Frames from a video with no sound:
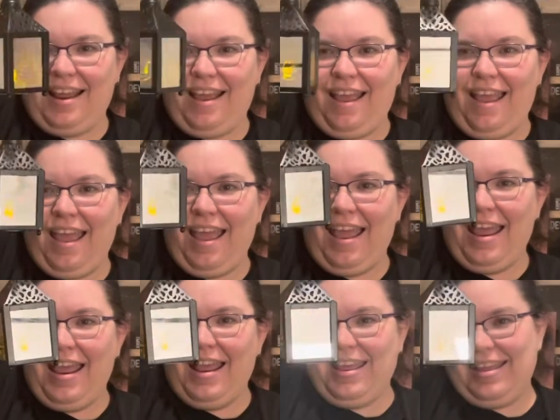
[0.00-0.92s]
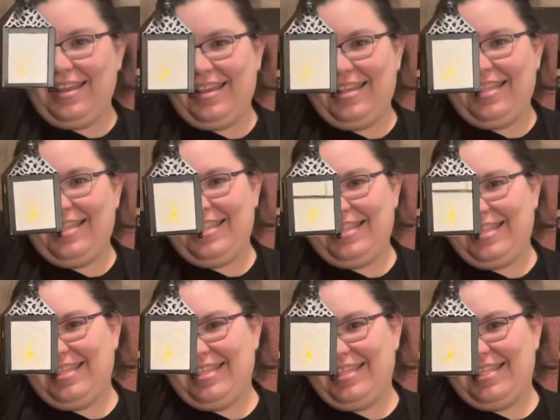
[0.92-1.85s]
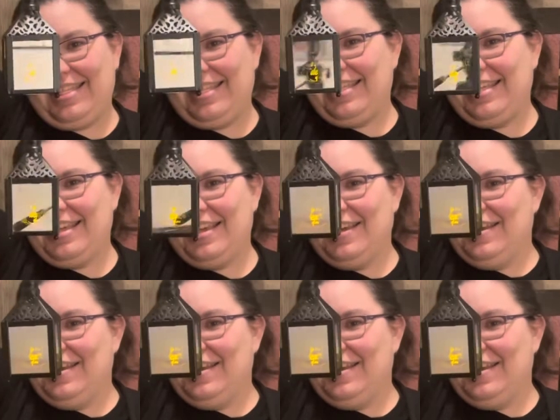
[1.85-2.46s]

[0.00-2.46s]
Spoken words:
[no speech]